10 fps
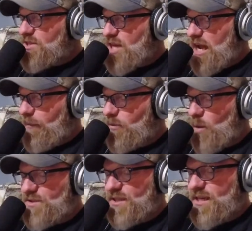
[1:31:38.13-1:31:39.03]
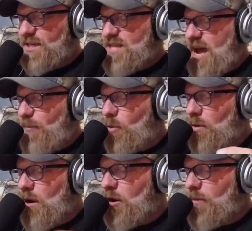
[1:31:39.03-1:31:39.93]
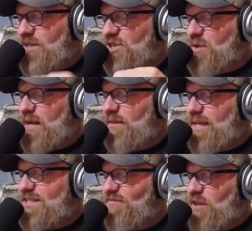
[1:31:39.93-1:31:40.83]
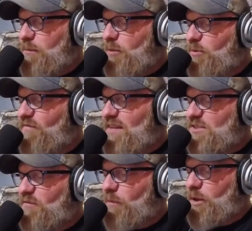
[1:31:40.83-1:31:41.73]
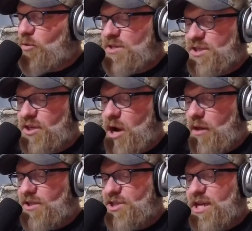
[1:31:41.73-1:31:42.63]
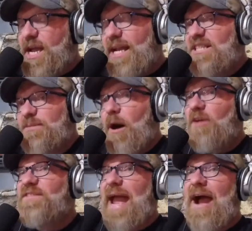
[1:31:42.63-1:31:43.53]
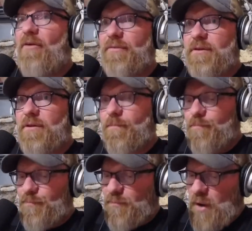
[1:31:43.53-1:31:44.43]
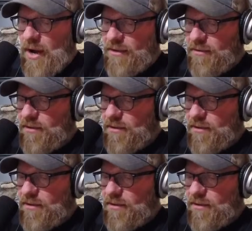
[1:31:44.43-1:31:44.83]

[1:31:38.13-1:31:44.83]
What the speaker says: name would want to kidnap or harm a straight-laced female professor from a Christian college in a small town? Right?